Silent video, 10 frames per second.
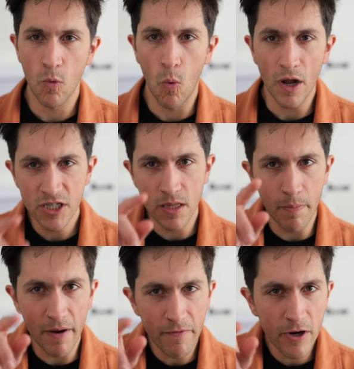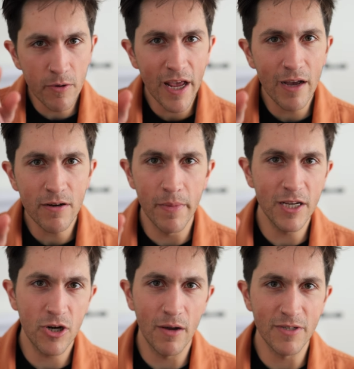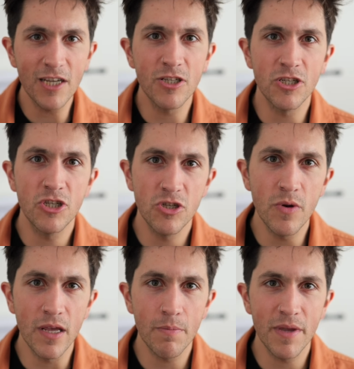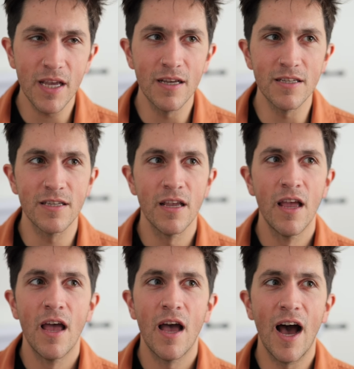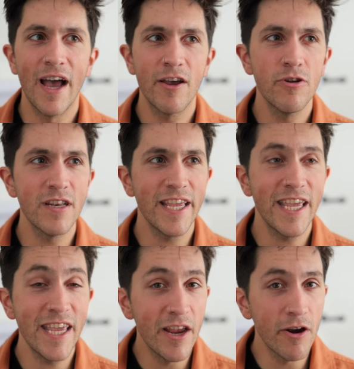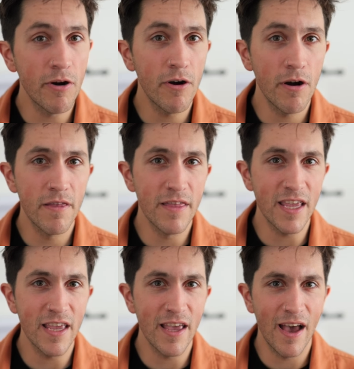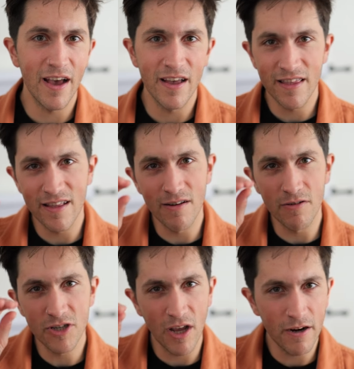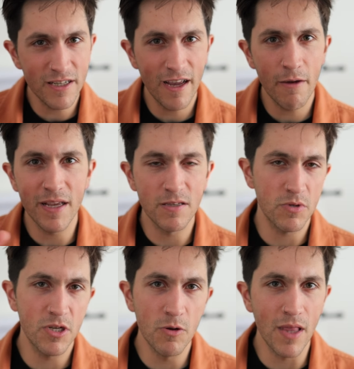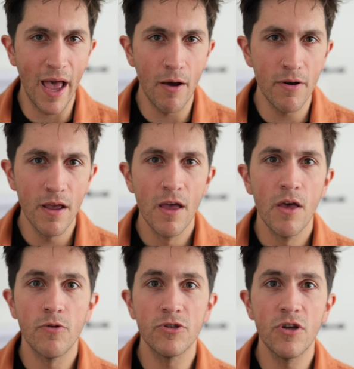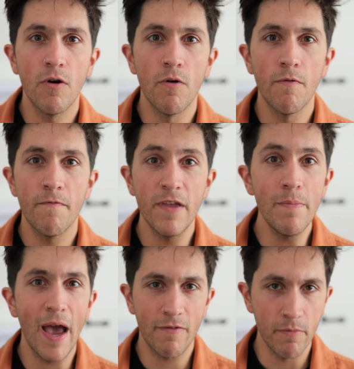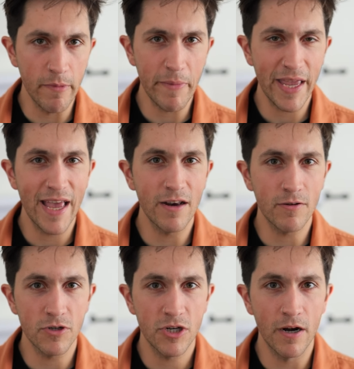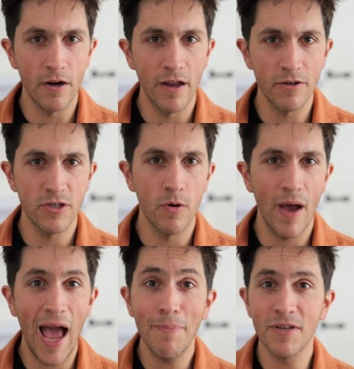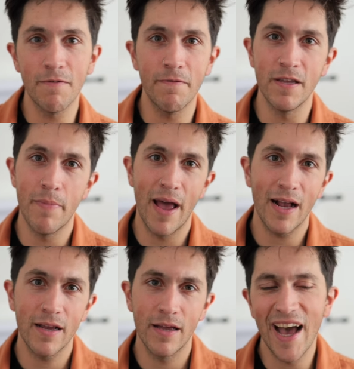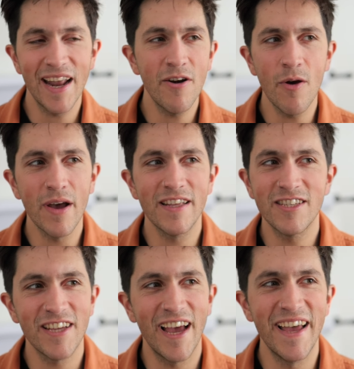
of like watch the buffer go down and make sure I was actually shooting, because I couldn't hear the little shutter sound because it was too loud. There's no feedback from the mechanical shutter and there's no haptic feedback. I don't know, I